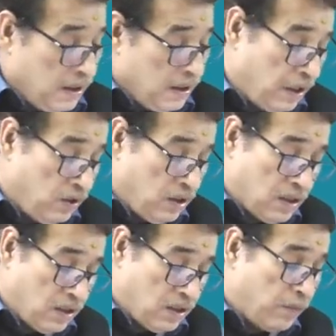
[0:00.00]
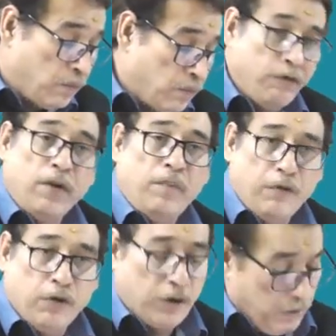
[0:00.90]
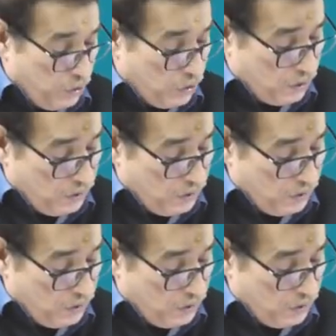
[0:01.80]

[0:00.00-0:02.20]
and this is net profit before commission.